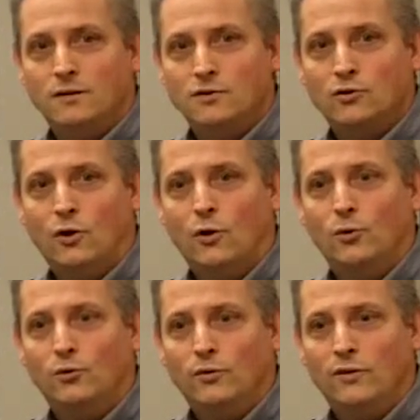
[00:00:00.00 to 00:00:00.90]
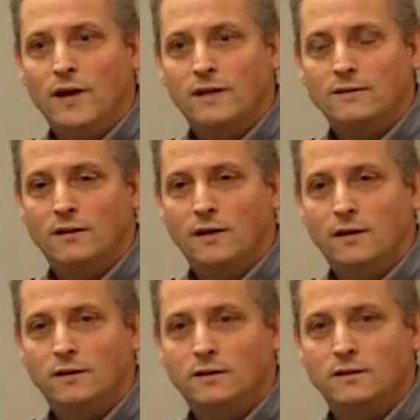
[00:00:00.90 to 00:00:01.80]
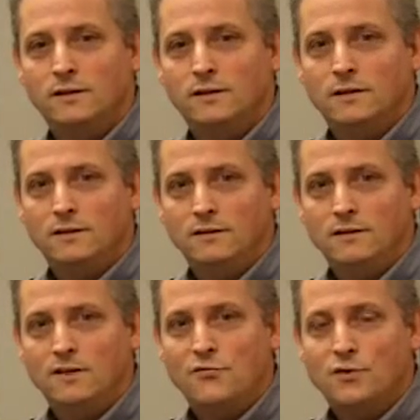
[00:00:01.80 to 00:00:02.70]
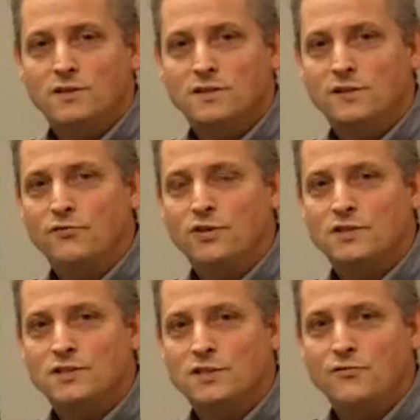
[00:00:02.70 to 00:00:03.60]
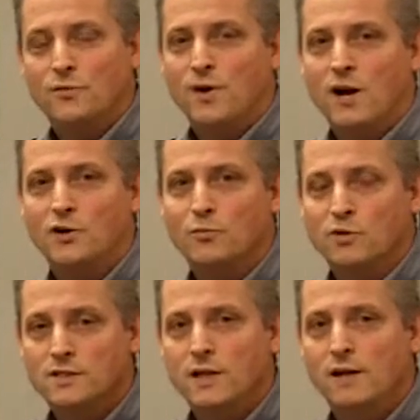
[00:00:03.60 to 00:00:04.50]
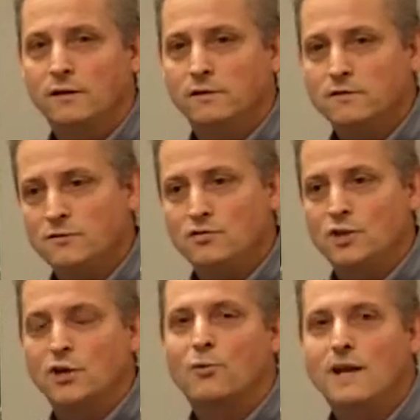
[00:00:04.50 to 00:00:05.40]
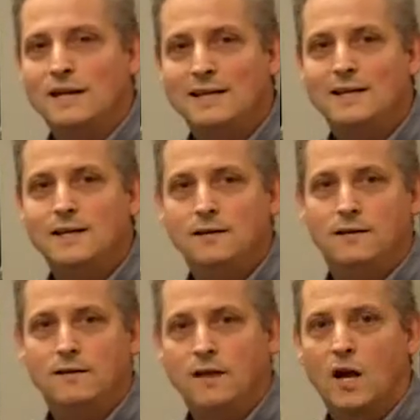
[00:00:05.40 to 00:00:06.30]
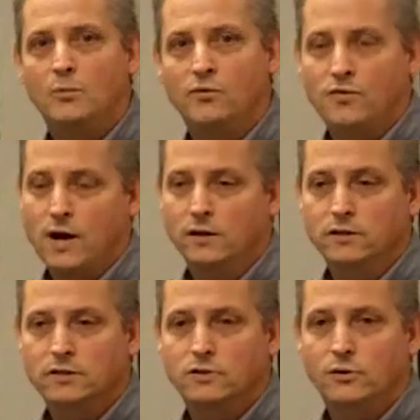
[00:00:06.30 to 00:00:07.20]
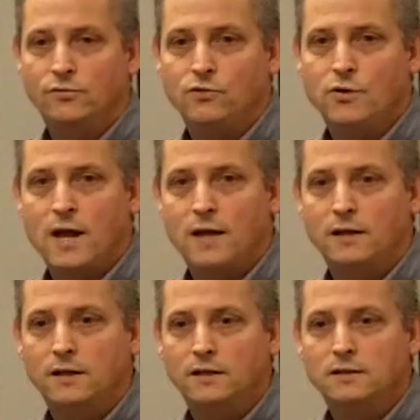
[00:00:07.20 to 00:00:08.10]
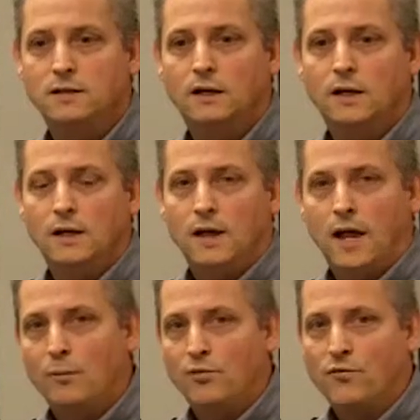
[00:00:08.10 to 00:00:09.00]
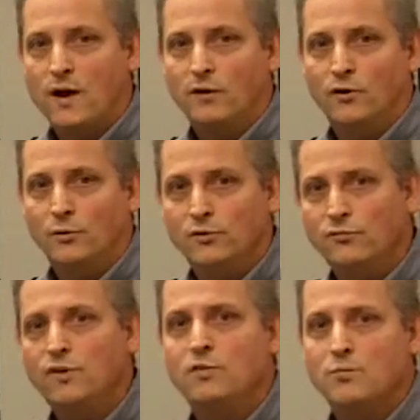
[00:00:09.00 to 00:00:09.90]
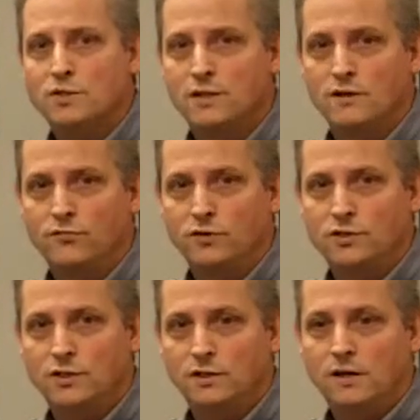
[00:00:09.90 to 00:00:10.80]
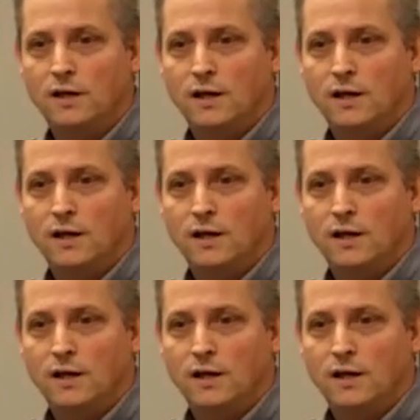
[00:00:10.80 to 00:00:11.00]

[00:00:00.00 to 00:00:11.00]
so that difference in efficiency from 100% is generating heat in the amplifier. So if you had a amplifier that was 50% efficient,